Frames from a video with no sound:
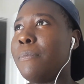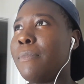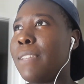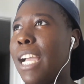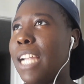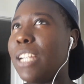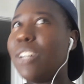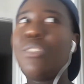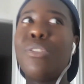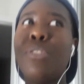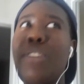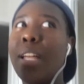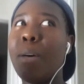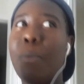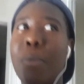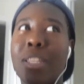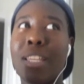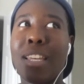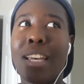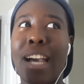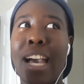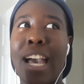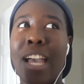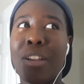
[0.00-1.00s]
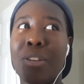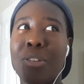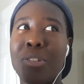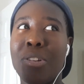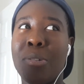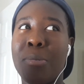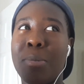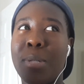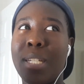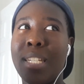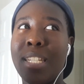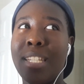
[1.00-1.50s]
I don't do that with the guy
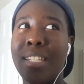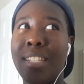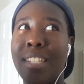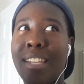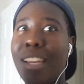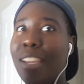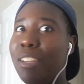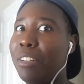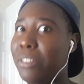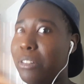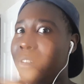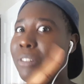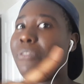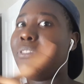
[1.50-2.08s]
groups, and you'll